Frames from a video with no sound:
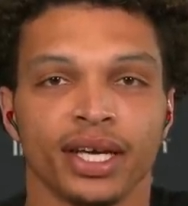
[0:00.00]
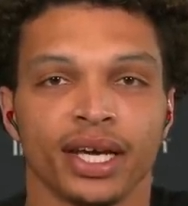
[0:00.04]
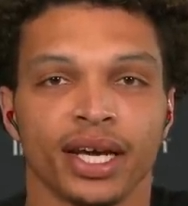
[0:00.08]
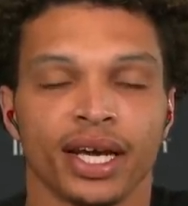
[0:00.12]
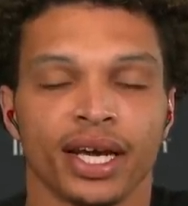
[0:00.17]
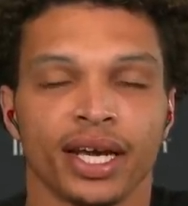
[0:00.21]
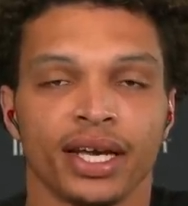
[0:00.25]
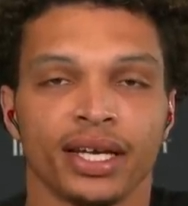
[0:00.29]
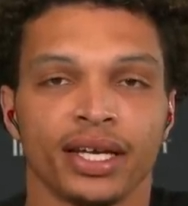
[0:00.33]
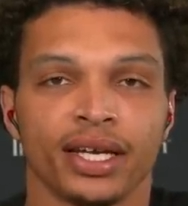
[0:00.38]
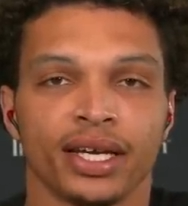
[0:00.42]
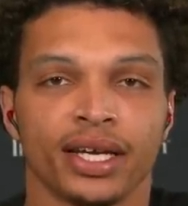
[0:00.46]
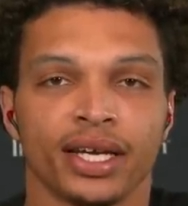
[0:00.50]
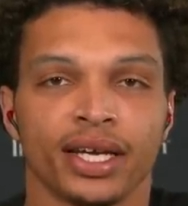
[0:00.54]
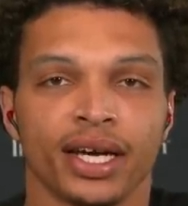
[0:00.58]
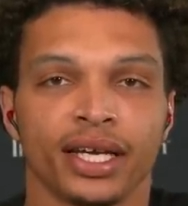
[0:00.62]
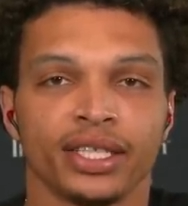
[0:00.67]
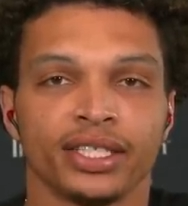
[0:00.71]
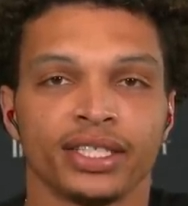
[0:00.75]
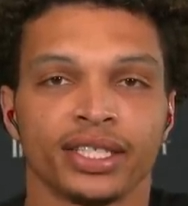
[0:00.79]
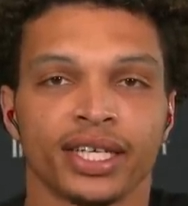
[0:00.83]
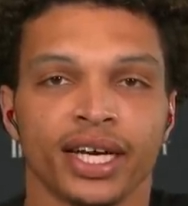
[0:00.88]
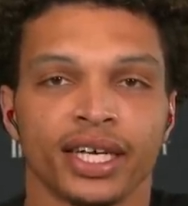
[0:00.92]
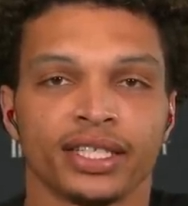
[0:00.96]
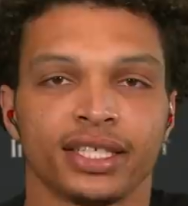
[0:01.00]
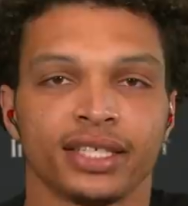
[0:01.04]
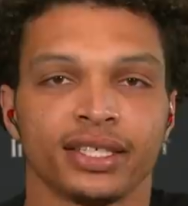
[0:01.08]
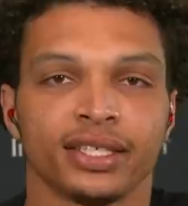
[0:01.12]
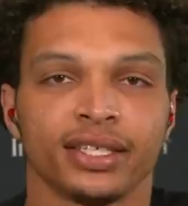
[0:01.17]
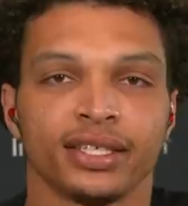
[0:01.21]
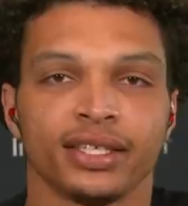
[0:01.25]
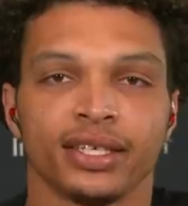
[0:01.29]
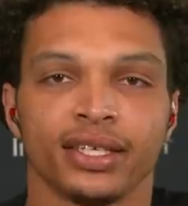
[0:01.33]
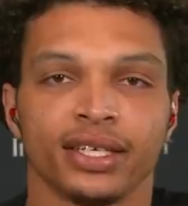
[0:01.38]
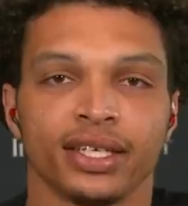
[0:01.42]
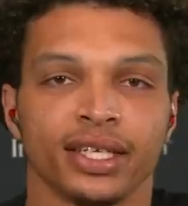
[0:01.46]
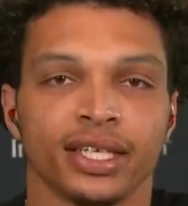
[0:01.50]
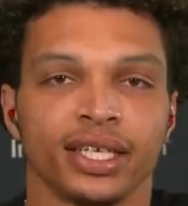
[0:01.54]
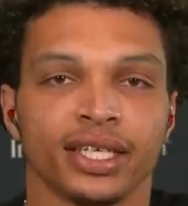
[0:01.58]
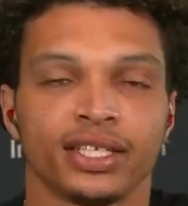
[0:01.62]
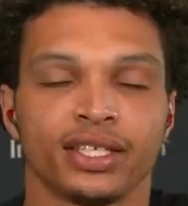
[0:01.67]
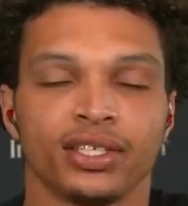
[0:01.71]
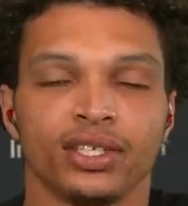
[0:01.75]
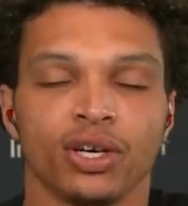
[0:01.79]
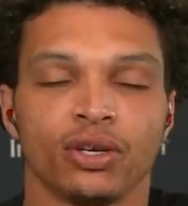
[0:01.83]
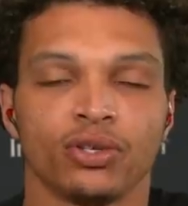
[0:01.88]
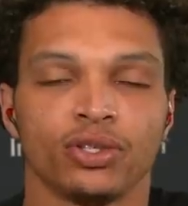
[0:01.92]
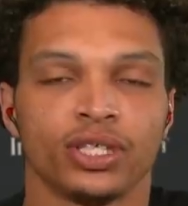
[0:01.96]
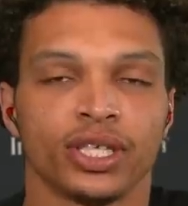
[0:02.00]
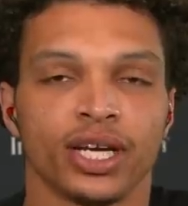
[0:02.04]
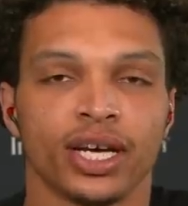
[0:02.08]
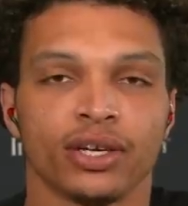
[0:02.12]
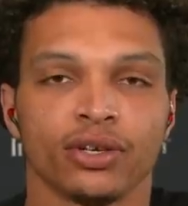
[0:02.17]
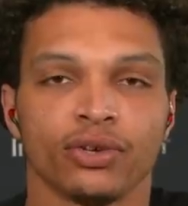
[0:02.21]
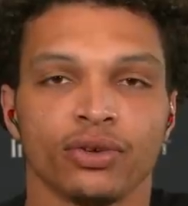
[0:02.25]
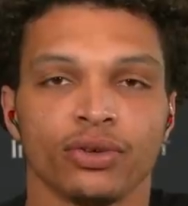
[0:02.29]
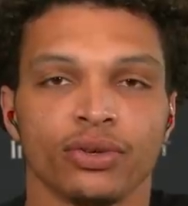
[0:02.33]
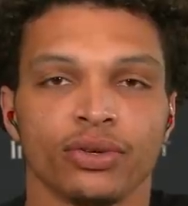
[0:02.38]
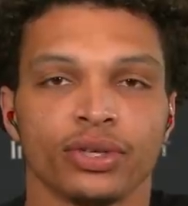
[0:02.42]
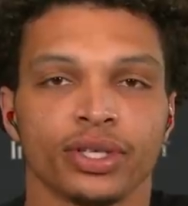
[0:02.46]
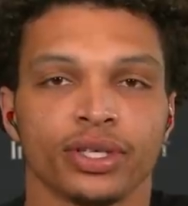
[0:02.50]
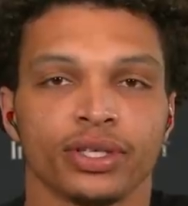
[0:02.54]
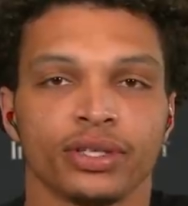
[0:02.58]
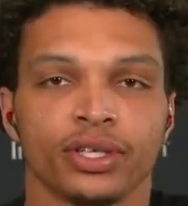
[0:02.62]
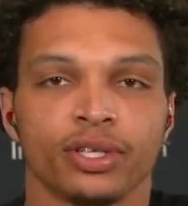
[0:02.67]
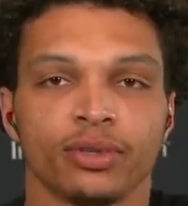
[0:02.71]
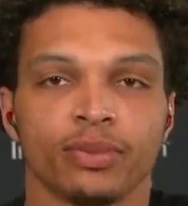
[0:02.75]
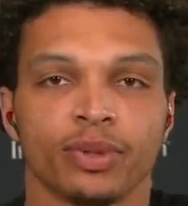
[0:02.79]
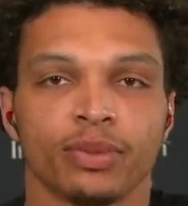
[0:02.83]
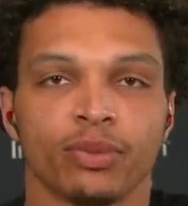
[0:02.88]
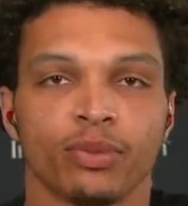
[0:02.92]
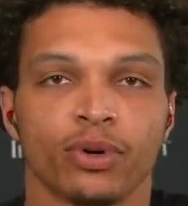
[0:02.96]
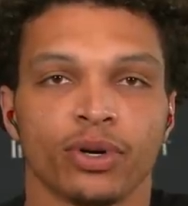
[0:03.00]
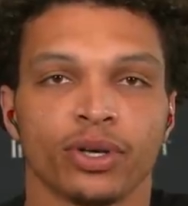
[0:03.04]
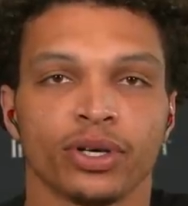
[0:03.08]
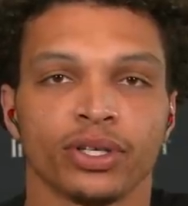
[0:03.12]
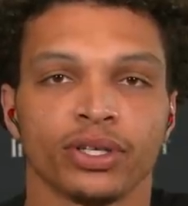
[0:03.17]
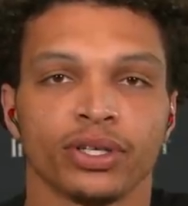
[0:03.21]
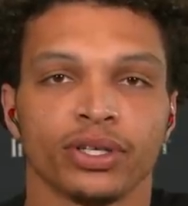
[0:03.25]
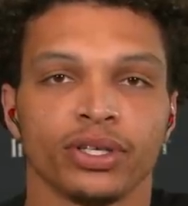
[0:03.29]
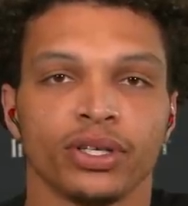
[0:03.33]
And I just got to get to know Jon Gruden a little bit more.